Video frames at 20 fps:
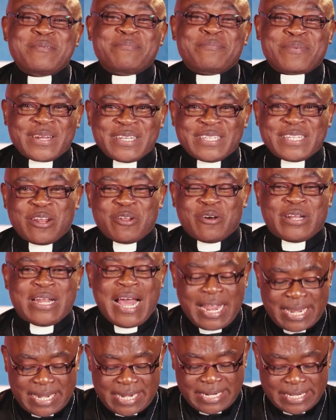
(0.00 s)
Praise the Lord.
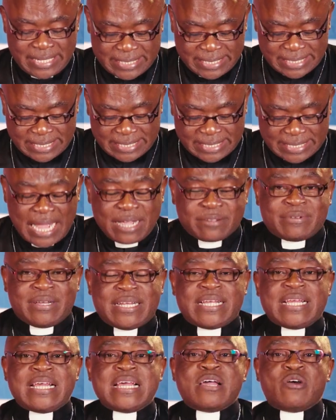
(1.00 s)
And this is
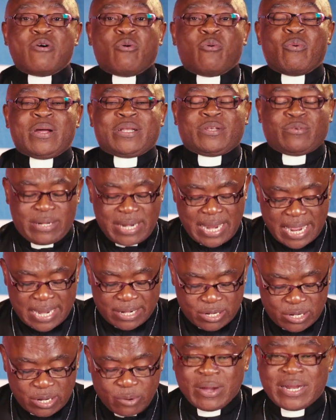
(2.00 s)
actually what we
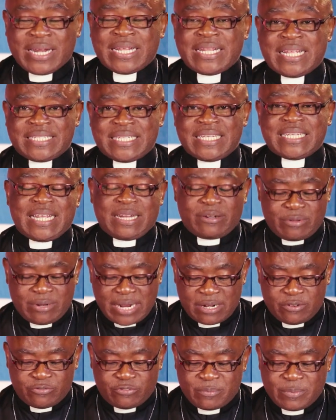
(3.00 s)
learn, one other thing that we
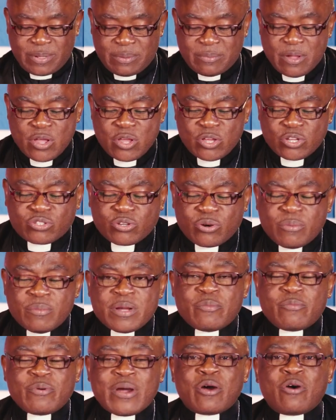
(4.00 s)
learn from him. So
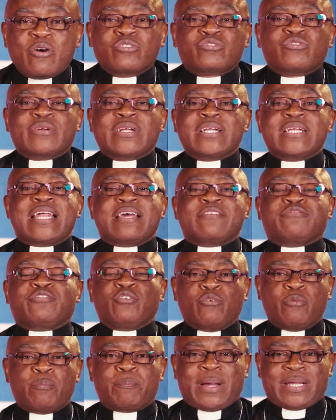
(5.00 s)
we are going to read a
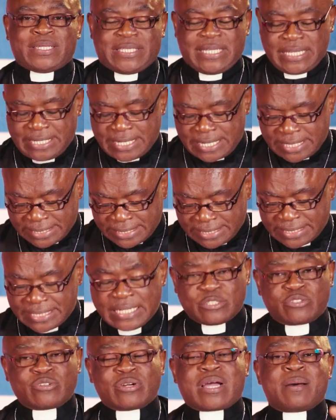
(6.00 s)
few passages
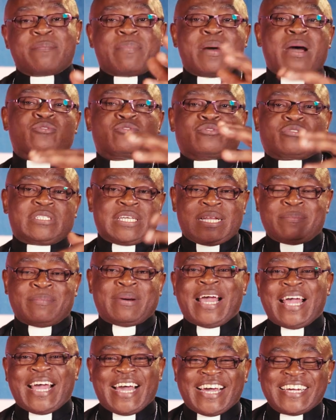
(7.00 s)
that talk about
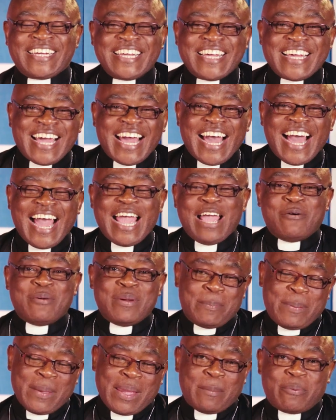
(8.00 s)
Jeremiah, a
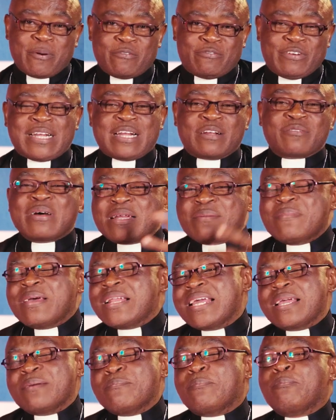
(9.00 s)
weeping prophet. And what made
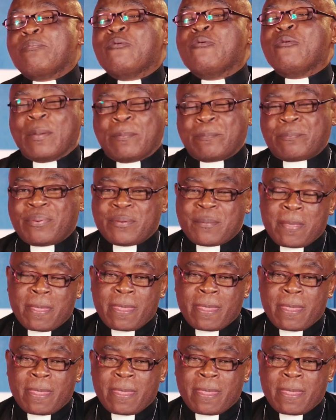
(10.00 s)
him weep?